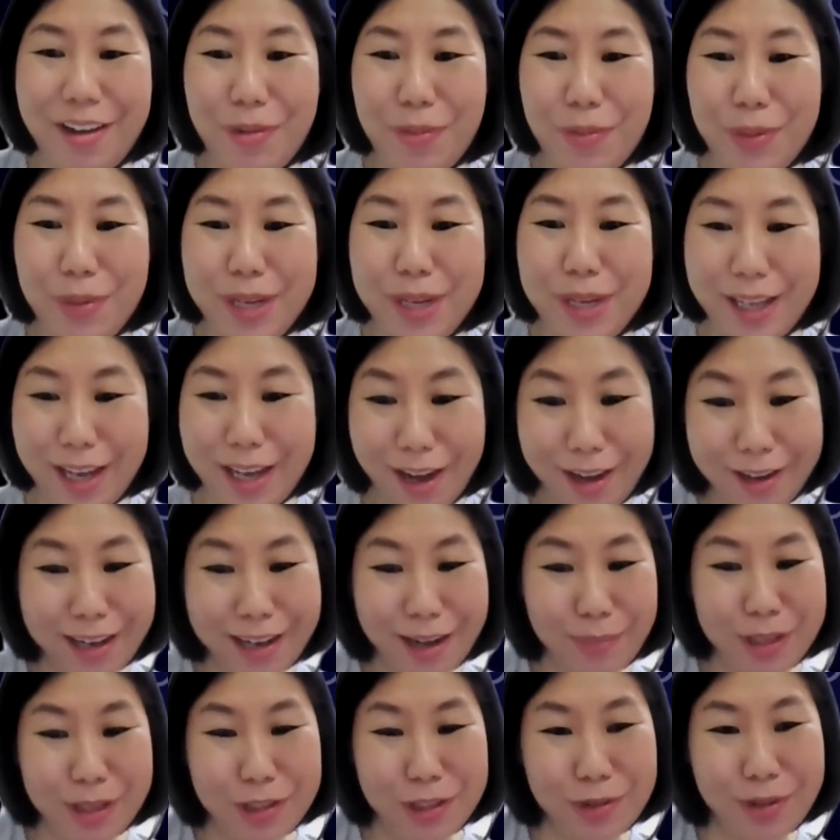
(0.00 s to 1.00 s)
We are
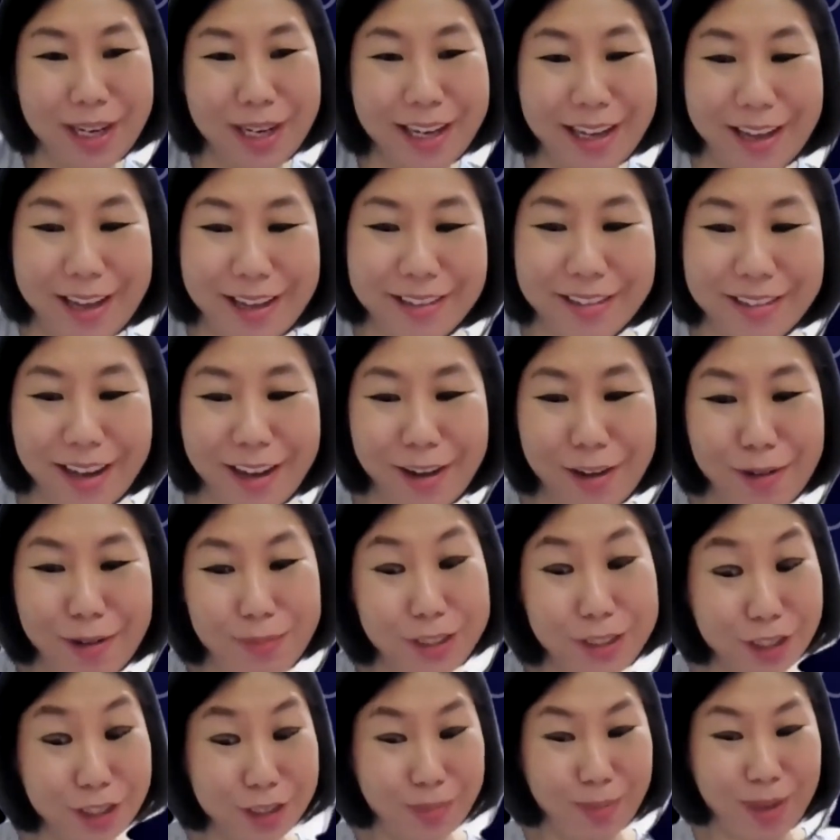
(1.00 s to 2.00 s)
coming to an end.
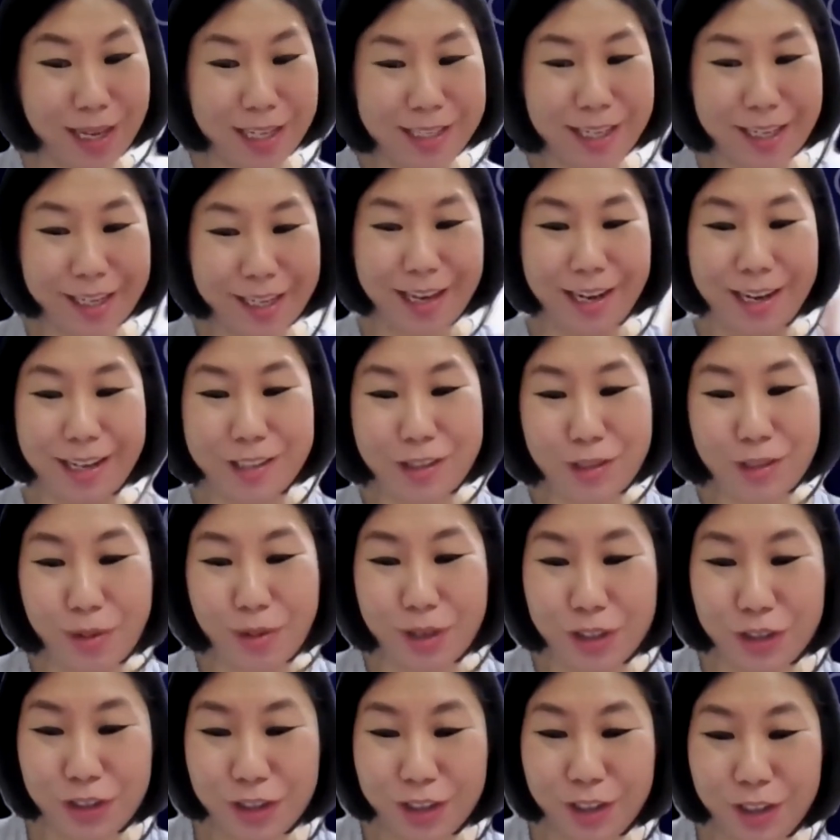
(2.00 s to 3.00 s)
It's just my second last
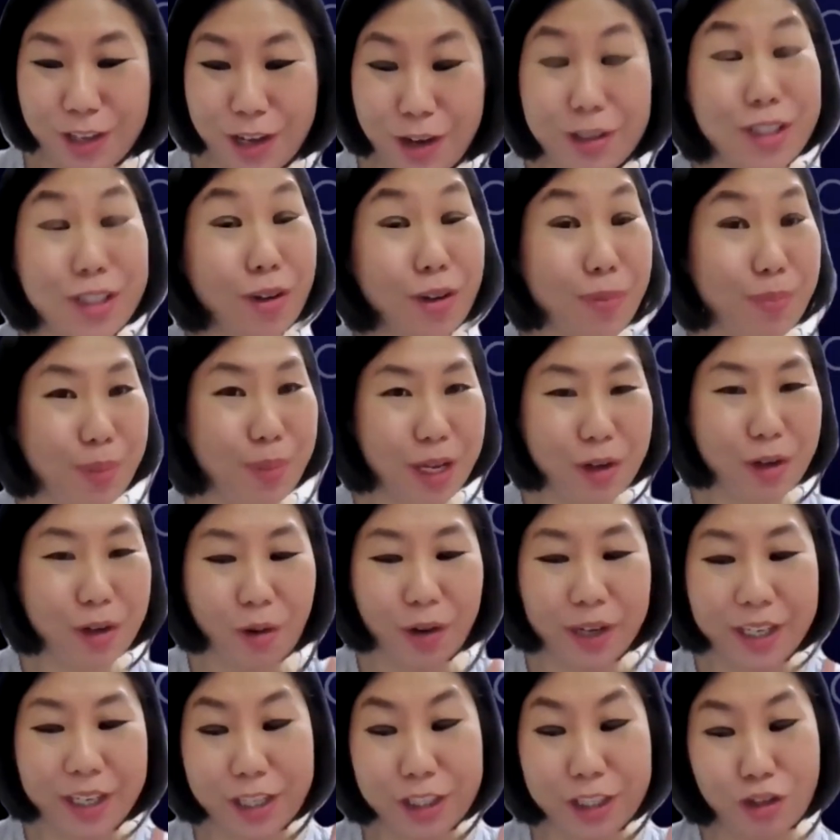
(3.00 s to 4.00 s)
question now. It's on
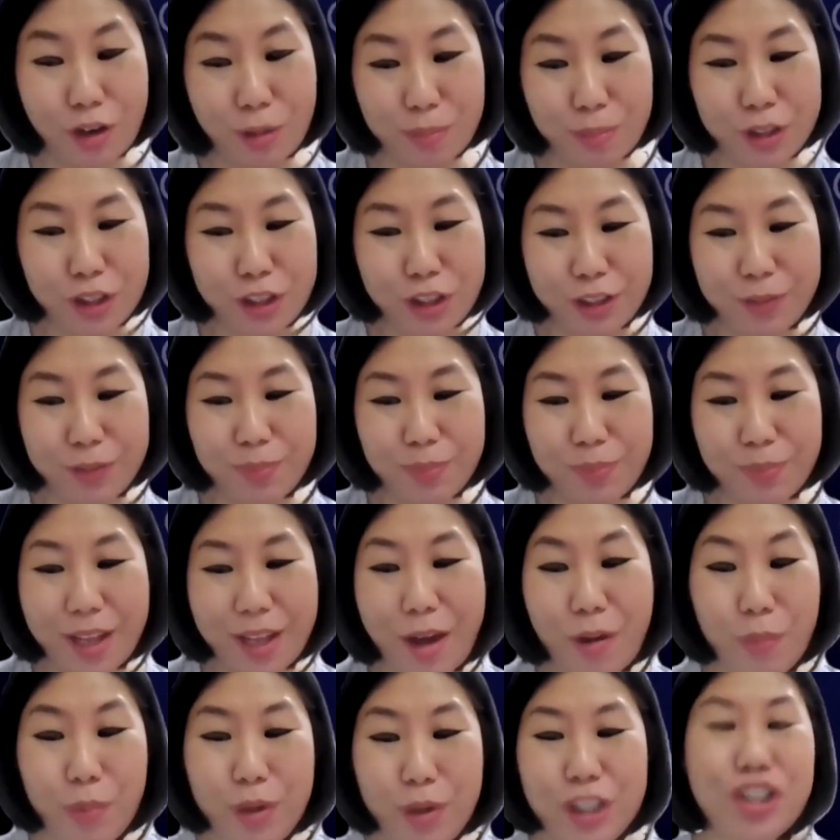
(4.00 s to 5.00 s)
Bitcoin adoption
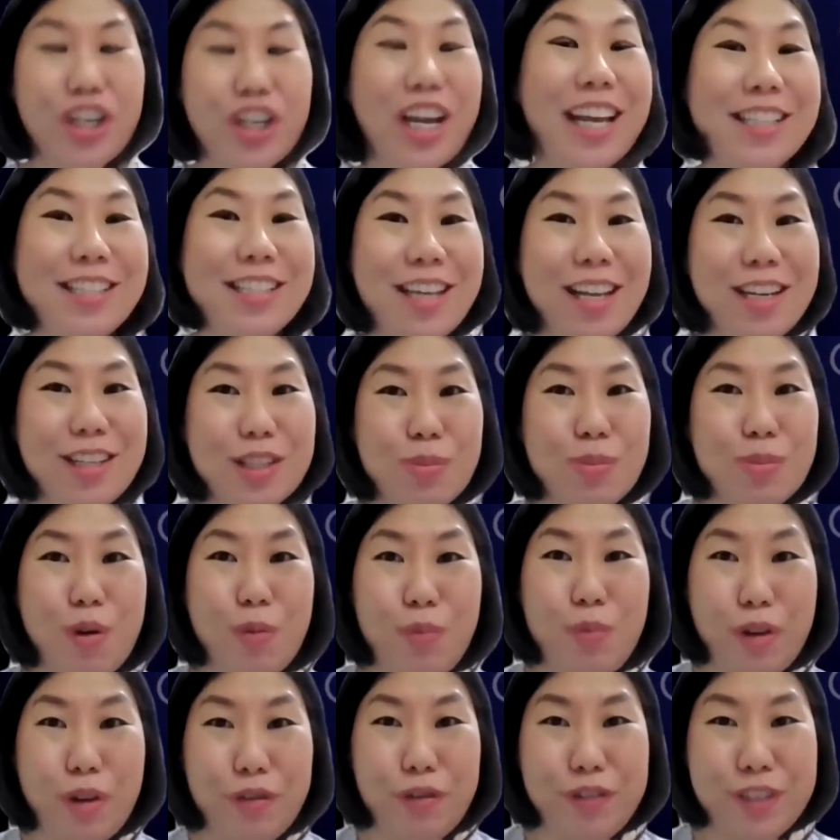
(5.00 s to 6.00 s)
and which asset is more
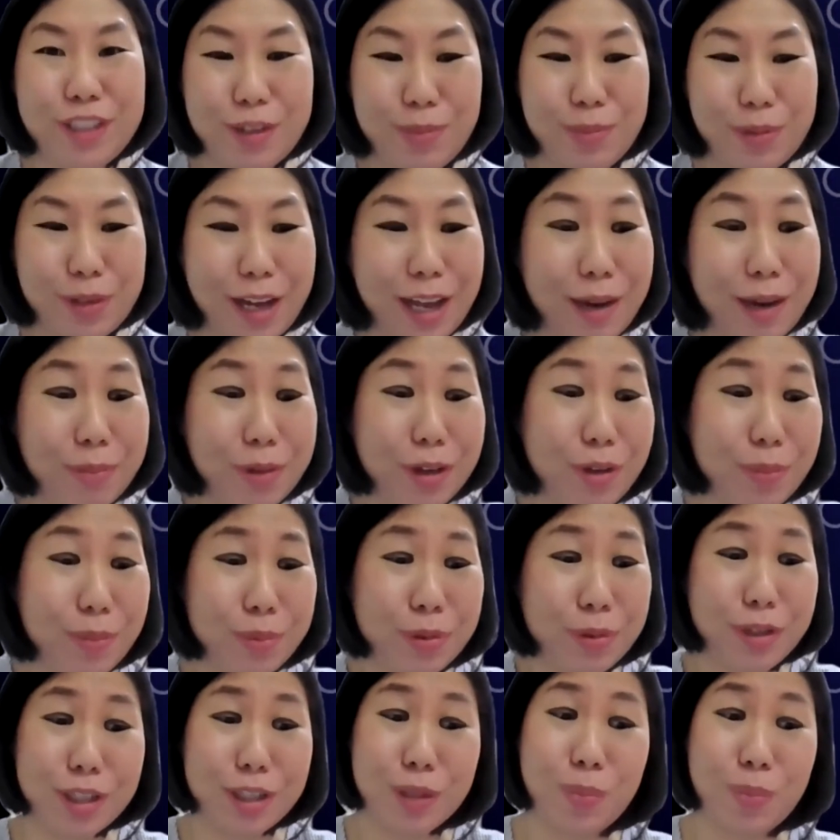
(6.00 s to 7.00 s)
profitable. And I'm going to
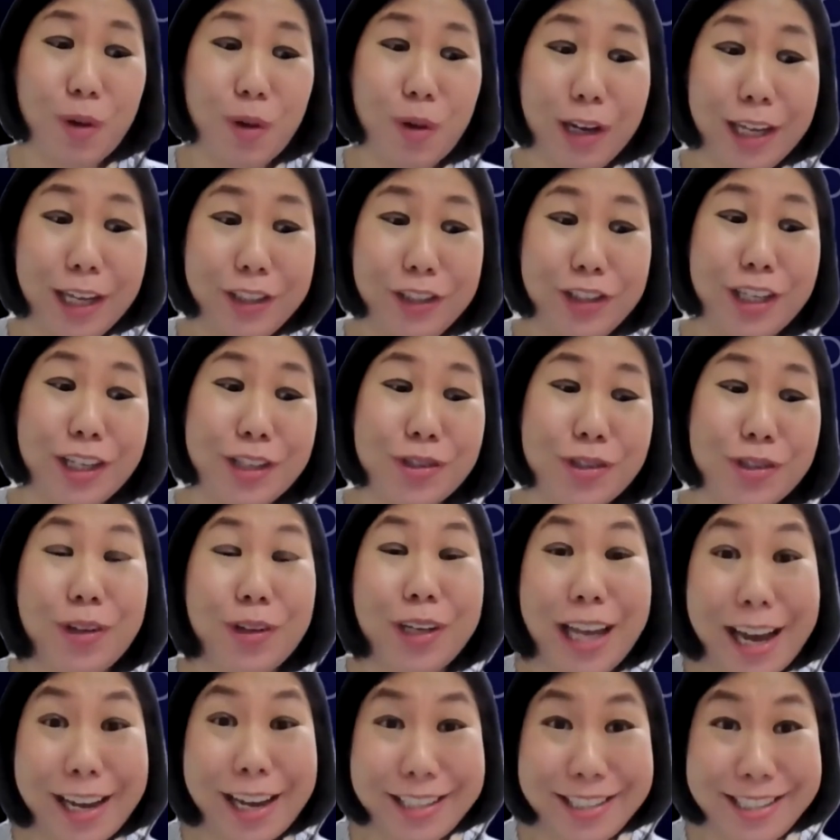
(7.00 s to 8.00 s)
put a spotlight just on
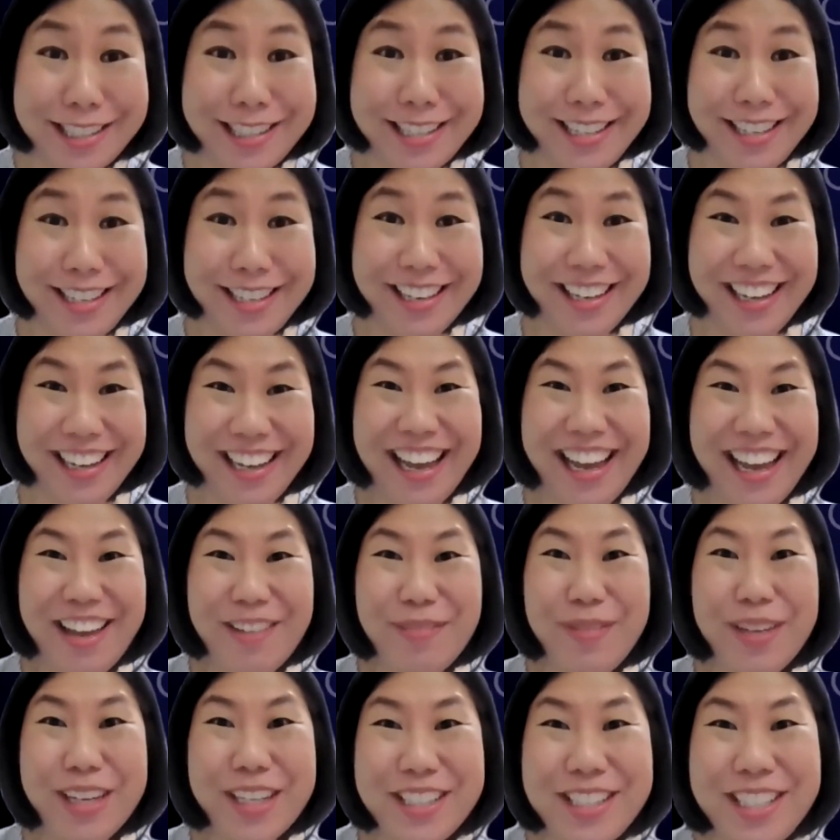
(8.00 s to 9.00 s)
IT
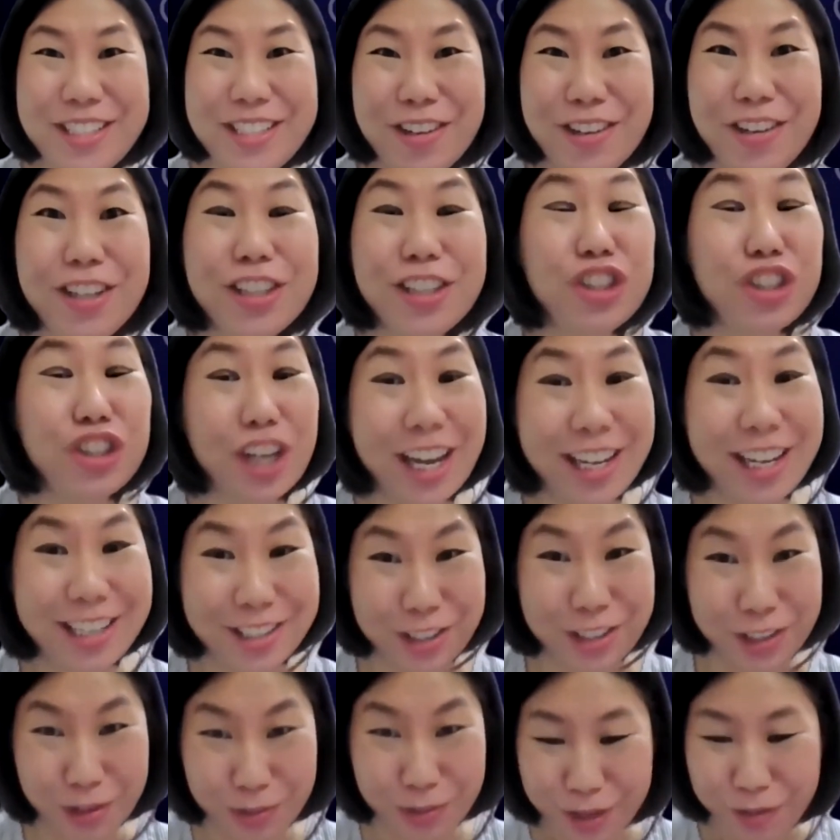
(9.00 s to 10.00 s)
because he's going to share his
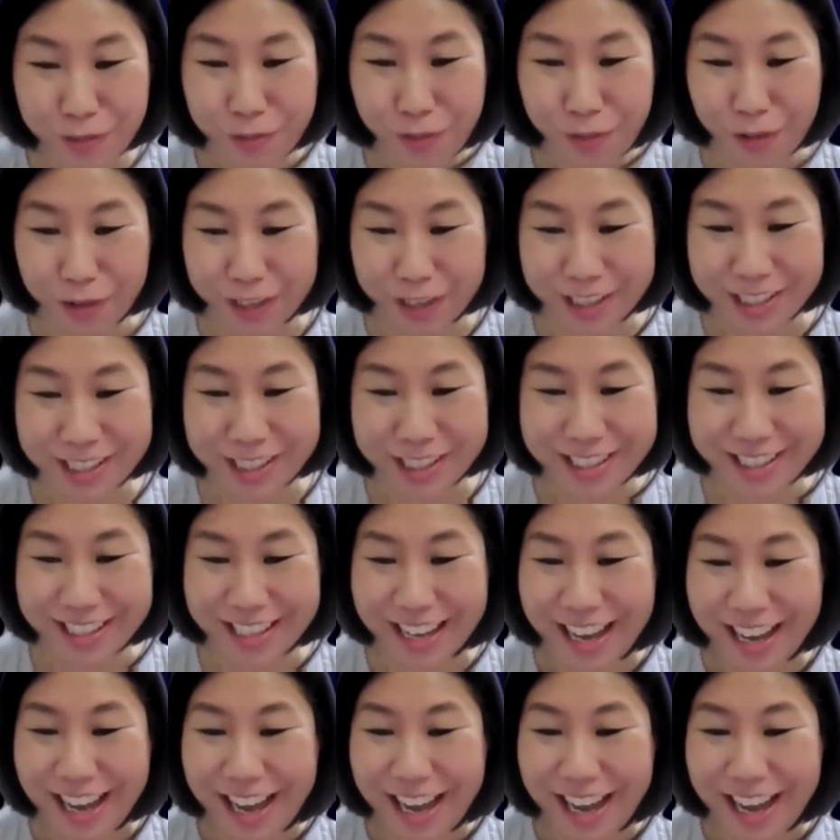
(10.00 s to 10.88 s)
screen for us.